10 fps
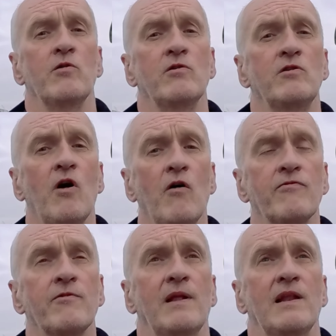who are not
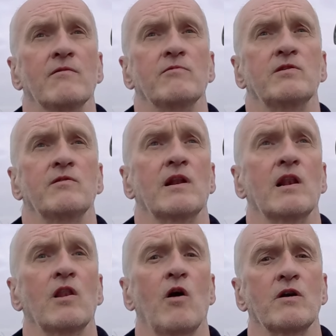familiar, we're
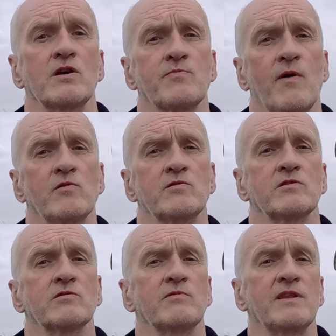doing long
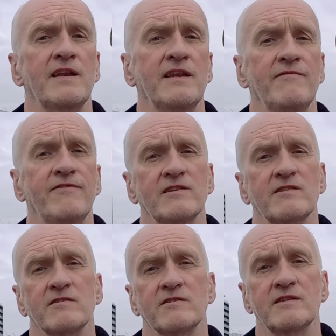exposures with ND
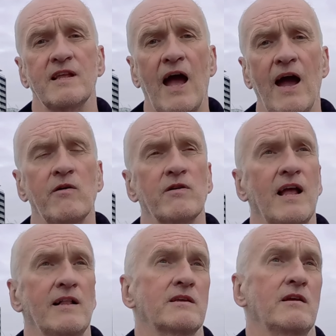filters and how to
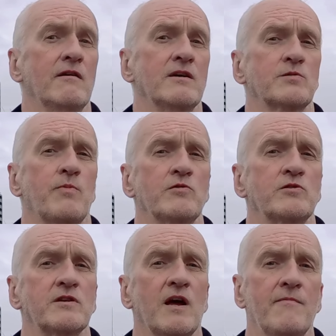calculate
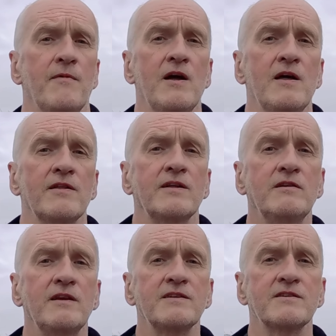exposure time, and
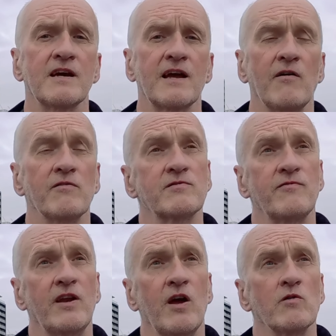you need to check out this
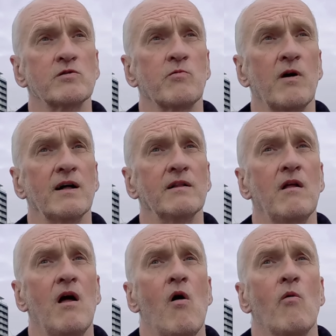video as well
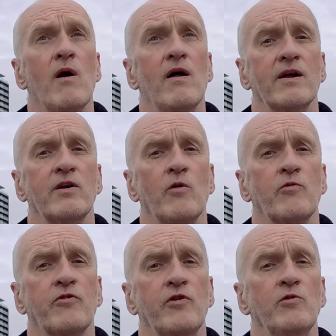where I go
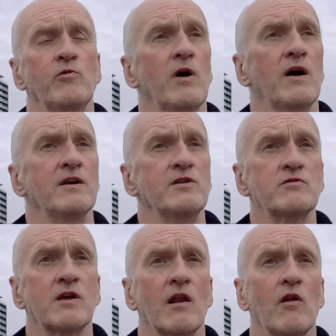through uh,
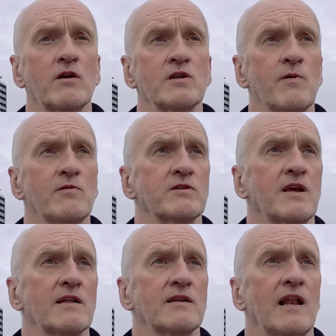using a long exposure
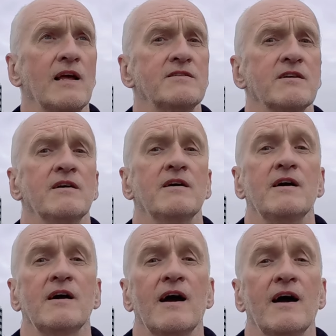calculator
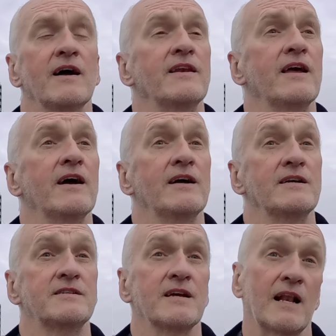and uh,
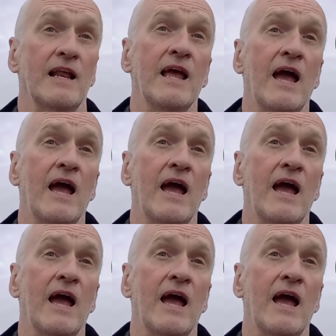exactly